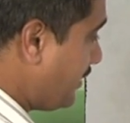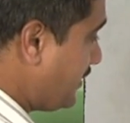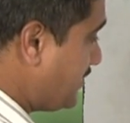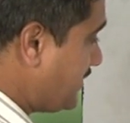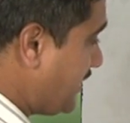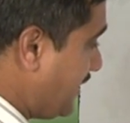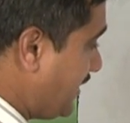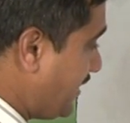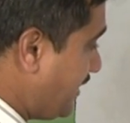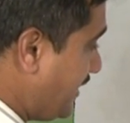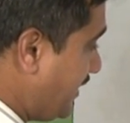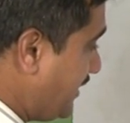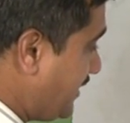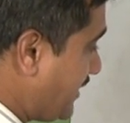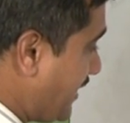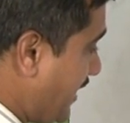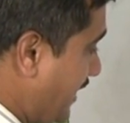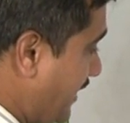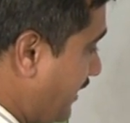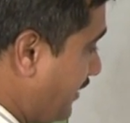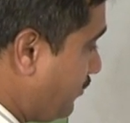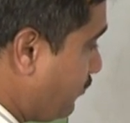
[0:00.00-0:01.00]
Resulting
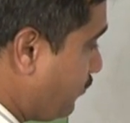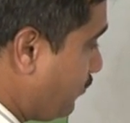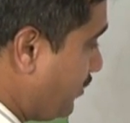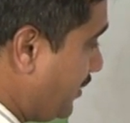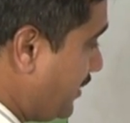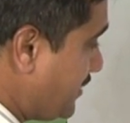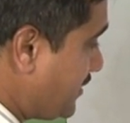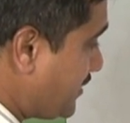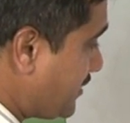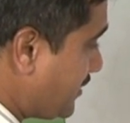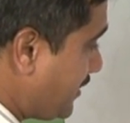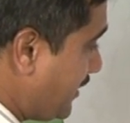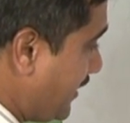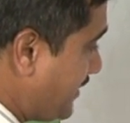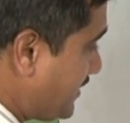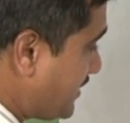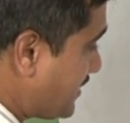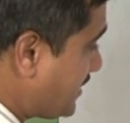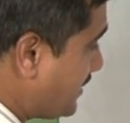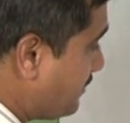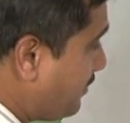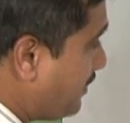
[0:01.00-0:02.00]
tan inverse, it
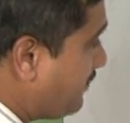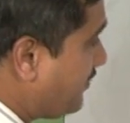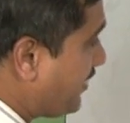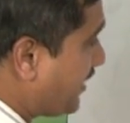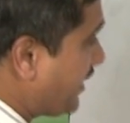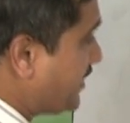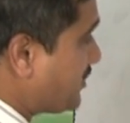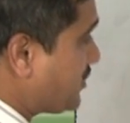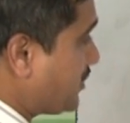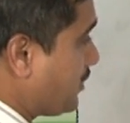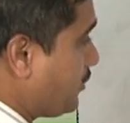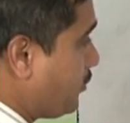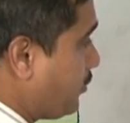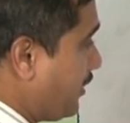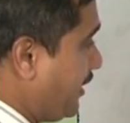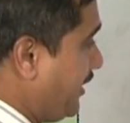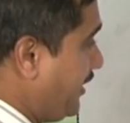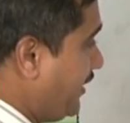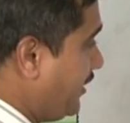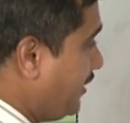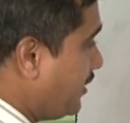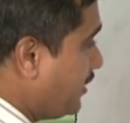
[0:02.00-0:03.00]
is a simplification
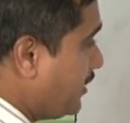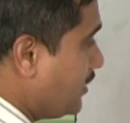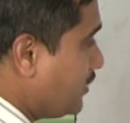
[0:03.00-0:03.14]
only,